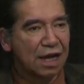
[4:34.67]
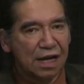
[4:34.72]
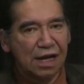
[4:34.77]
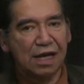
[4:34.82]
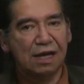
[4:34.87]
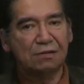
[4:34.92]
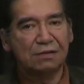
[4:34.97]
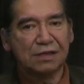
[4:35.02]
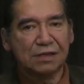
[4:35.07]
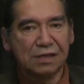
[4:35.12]

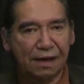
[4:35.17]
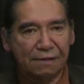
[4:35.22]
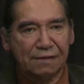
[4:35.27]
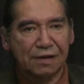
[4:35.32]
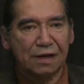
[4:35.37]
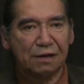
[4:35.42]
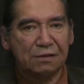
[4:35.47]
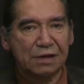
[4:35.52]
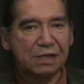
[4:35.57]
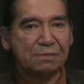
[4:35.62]
and he was
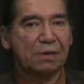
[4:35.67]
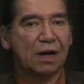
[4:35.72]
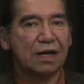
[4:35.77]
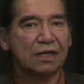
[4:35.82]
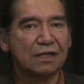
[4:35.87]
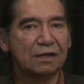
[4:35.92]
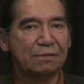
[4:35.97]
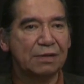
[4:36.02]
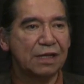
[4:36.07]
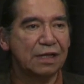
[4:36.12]
given the
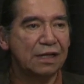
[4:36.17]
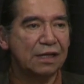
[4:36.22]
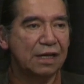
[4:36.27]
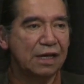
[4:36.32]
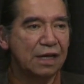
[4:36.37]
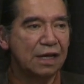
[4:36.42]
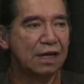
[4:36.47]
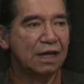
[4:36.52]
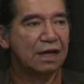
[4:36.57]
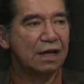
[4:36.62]

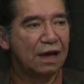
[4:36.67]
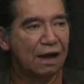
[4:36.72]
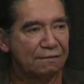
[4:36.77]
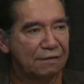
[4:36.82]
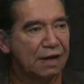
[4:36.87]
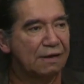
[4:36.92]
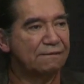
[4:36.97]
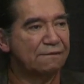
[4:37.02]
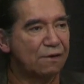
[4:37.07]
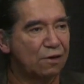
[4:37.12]
responsibility
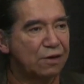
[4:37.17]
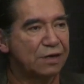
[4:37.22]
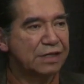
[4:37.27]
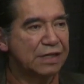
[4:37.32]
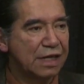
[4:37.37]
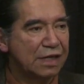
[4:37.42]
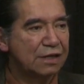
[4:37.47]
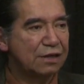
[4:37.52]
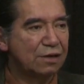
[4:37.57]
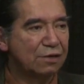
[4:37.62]
of
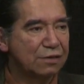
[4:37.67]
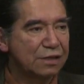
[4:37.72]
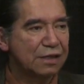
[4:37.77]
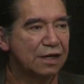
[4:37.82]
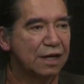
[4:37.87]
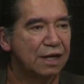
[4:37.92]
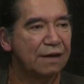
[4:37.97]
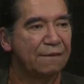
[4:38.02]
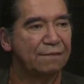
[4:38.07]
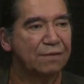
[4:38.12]
enforcing
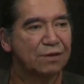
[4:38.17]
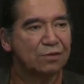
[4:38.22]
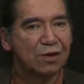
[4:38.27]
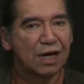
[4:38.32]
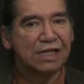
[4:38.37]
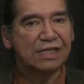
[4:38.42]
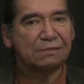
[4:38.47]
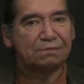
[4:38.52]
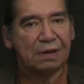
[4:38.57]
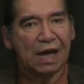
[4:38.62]
those
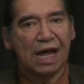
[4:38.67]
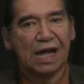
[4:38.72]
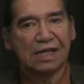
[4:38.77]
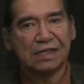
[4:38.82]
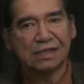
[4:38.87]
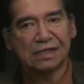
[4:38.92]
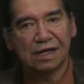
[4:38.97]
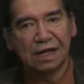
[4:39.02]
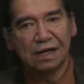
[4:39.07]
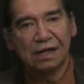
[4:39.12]

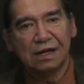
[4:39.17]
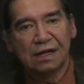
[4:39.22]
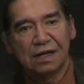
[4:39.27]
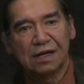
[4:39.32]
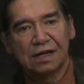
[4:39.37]
trespass,